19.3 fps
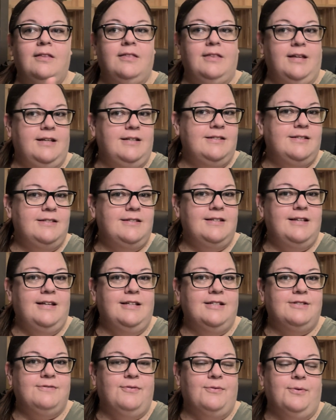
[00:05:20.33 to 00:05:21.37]
this
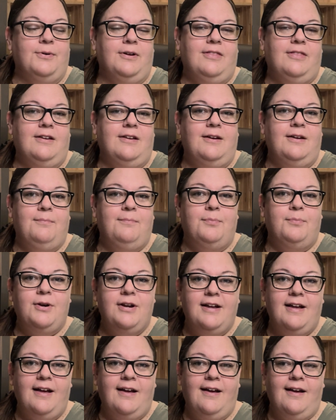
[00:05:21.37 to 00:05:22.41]
is for the
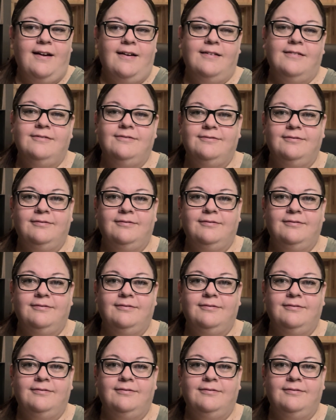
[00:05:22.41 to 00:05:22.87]
pre-K,